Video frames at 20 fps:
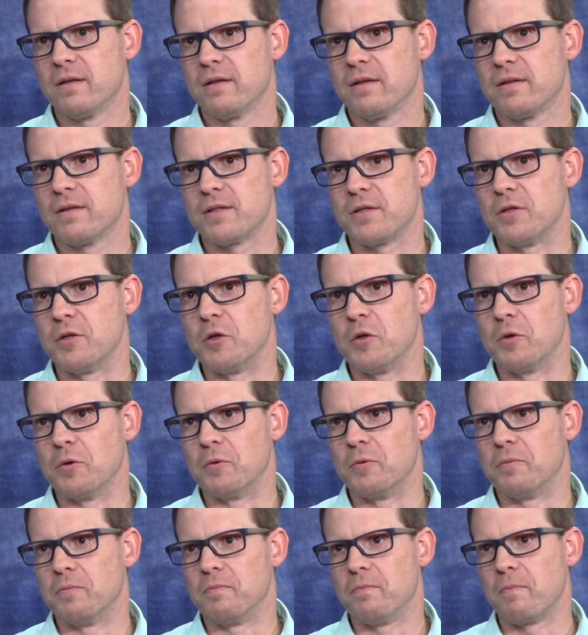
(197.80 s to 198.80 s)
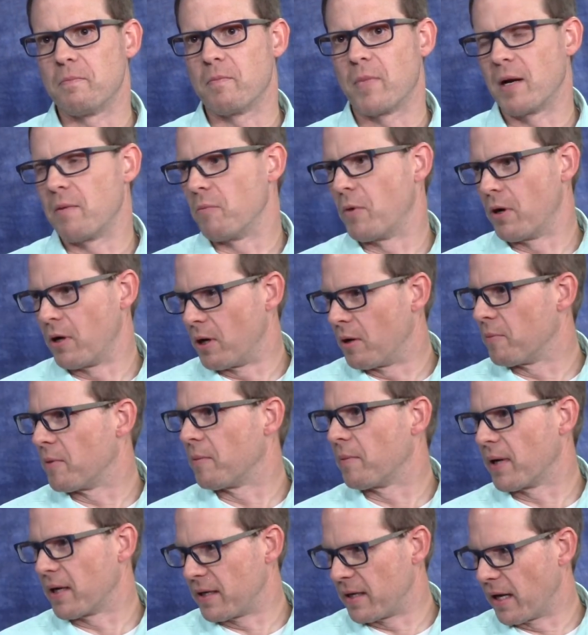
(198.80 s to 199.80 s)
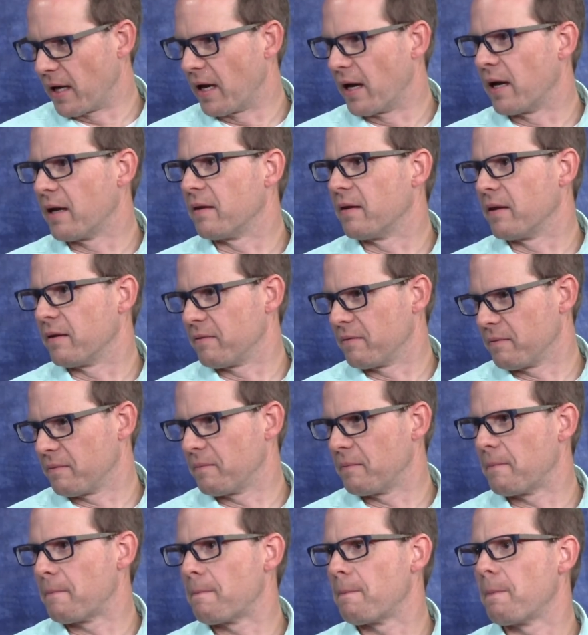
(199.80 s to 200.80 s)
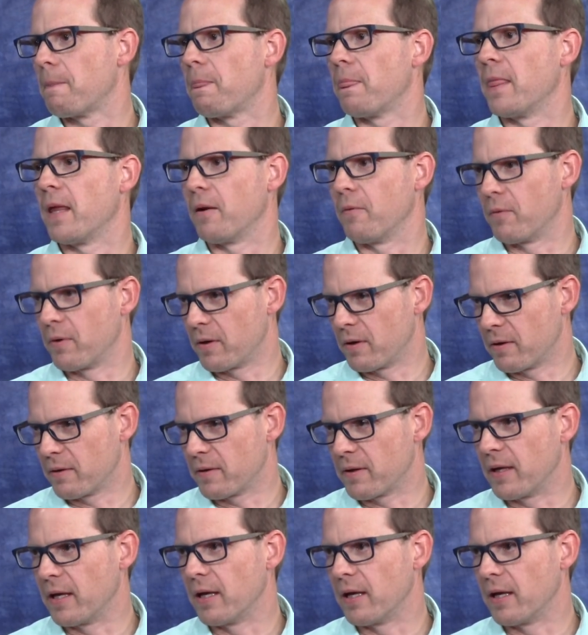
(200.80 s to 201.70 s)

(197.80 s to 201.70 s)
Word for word: to my mom and my dad. And they were married in the temple. They too, were. And They